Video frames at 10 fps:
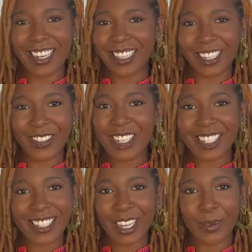that I was gonna
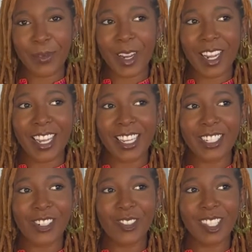take a break, and
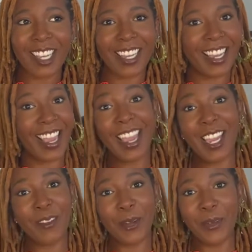she was like,
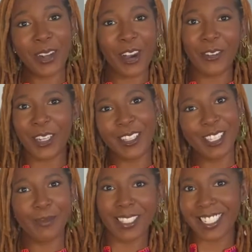hey, we wanna offer you this
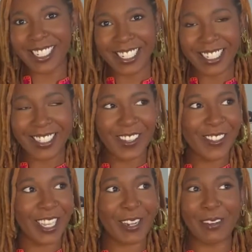position. So I was
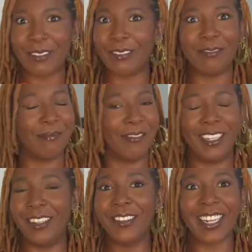like,
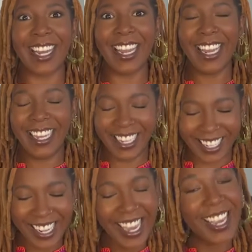
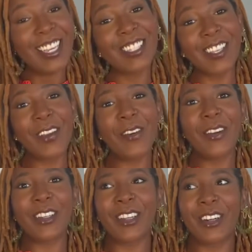okay.
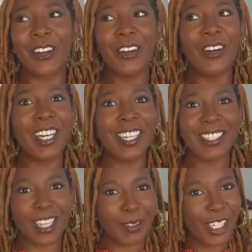So your girl
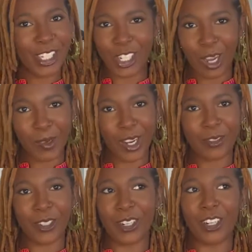accepted a job
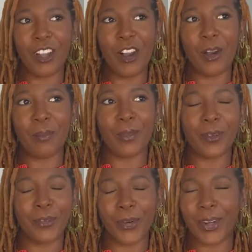offer
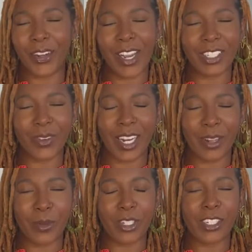before graduating,
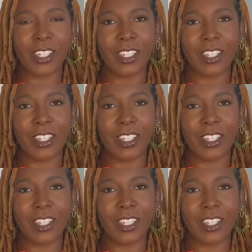which